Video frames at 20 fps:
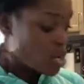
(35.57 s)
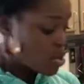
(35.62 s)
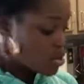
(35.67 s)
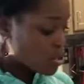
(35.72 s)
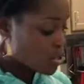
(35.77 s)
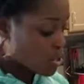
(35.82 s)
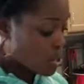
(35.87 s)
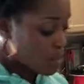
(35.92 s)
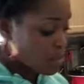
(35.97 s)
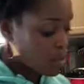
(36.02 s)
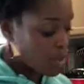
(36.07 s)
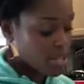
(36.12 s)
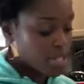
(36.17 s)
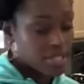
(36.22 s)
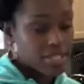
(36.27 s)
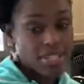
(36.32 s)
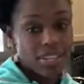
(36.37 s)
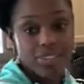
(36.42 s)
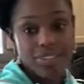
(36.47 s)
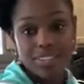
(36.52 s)
So I'm going to
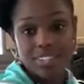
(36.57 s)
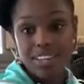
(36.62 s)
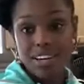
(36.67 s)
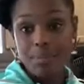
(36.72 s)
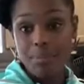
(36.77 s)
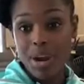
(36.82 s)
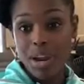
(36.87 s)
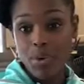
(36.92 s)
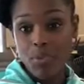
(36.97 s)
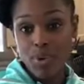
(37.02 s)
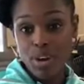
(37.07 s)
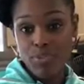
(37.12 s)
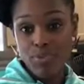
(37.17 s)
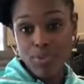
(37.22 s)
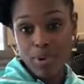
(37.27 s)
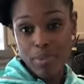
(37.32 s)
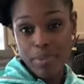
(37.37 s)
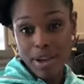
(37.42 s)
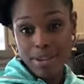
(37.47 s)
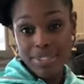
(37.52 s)
stick this in a microwave
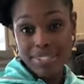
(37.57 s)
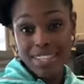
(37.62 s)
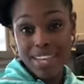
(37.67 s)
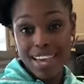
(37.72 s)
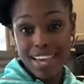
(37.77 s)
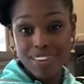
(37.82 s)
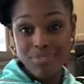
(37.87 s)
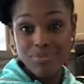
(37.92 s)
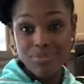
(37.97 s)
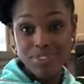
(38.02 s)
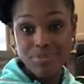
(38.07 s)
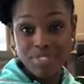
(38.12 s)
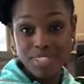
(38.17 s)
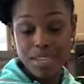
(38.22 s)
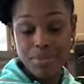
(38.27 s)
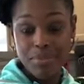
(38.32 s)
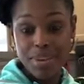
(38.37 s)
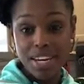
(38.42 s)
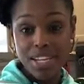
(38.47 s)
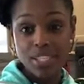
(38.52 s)
for about
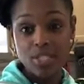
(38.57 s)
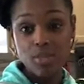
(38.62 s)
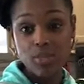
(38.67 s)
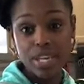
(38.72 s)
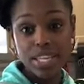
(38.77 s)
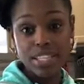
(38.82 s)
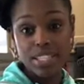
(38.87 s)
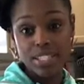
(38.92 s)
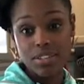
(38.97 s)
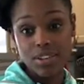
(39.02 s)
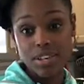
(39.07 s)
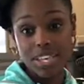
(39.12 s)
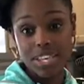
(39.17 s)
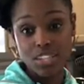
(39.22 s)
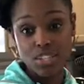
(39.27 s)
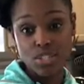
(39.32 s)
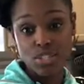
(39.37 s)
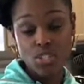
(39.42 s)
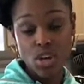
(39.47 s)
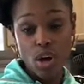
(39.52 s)
10-15 minutes, wait until it
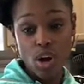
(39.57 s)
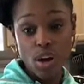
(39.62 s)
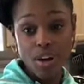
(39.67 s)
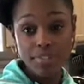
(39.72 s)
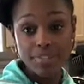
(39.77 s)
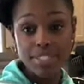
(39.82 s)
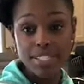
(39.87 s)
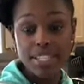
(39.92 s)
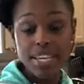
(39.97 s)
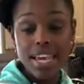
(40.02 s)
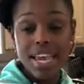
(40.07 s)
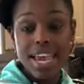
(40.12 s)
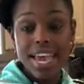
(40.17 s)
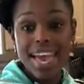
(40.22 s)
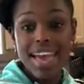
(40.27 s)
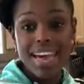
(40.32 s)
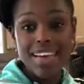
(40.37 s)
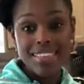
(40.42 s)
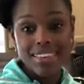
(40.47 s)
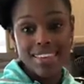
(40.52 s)
gets soft,
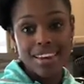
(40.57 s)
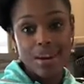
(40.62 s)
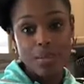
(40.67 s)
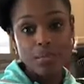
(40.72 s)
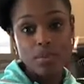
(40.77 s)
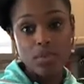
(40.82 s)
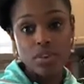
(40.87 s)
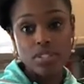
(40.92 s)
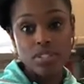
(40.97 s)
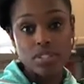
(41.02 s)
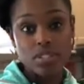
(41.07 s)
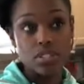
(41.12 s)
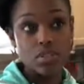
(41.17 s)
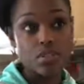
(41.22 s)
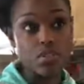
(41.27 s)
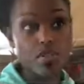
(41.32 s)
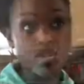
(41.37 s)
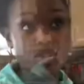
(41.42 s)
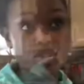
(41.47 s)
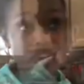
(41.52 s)
and then I'm going to